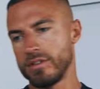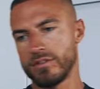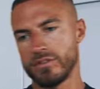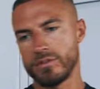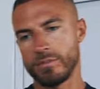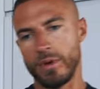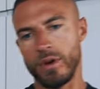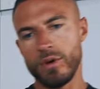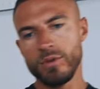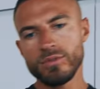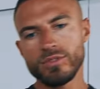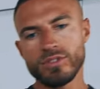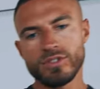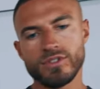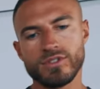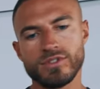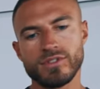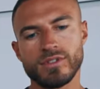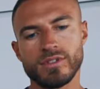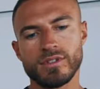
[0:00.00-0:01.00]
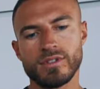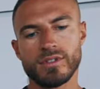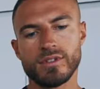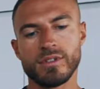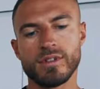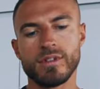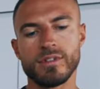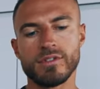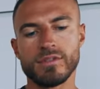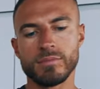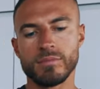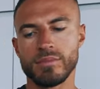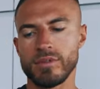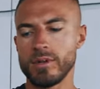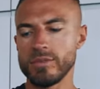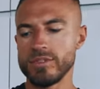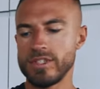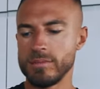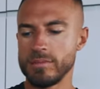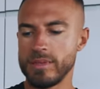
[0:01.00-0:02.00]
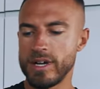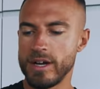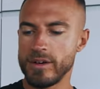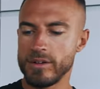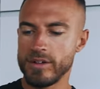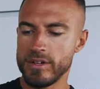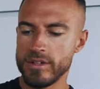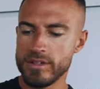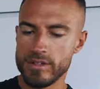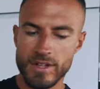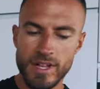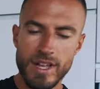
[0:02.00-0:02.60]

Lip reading: some oats, some protein powder.